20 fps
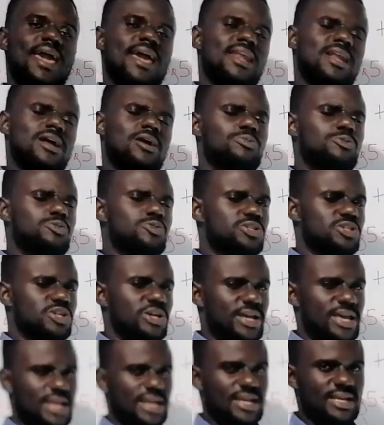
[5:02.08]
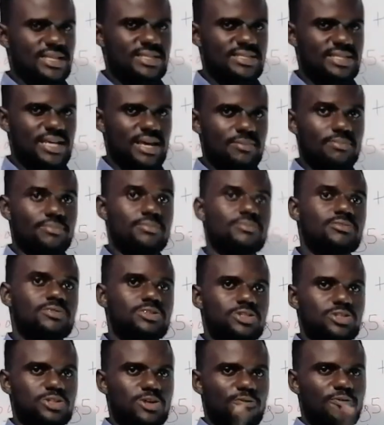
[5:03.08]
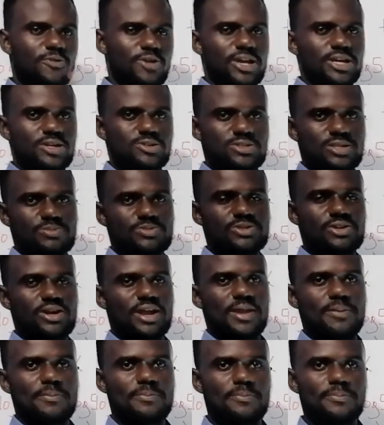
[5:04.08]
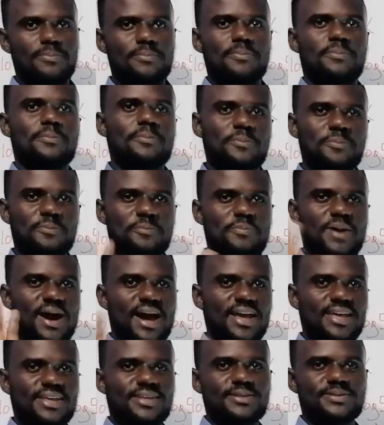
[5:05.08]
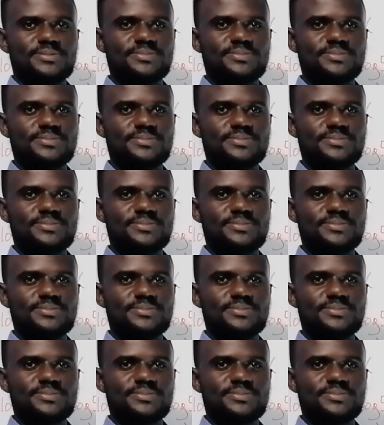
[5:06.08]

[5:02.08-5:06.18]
and I hope to see you again next time. Don't forget to subscribe. Bye.